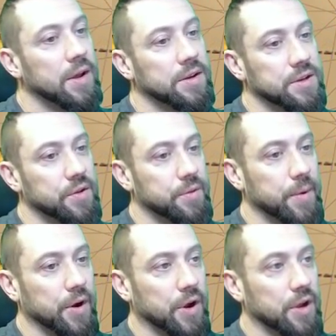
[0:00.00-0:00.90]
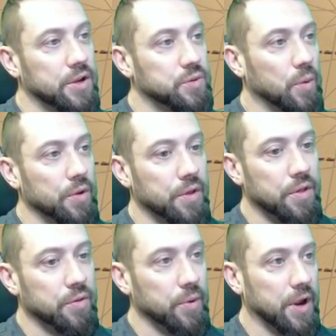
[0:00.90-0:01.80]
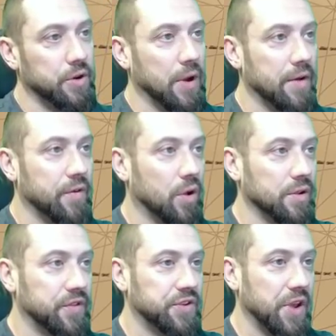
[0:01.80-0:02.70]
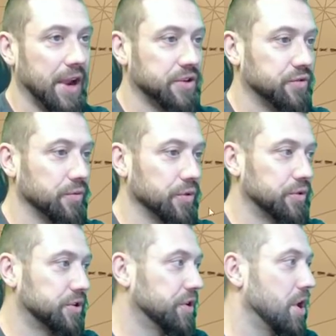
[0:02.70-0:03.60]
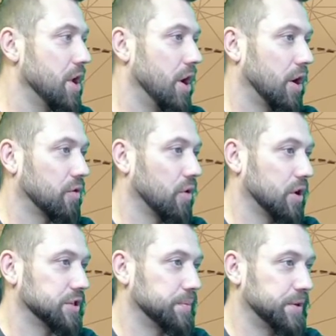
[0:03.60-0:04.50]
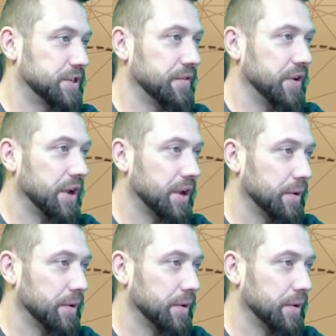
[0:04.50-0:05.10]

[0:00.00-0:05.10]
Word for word: South America is worth 3, and you have all of these extra routes across the Pacific,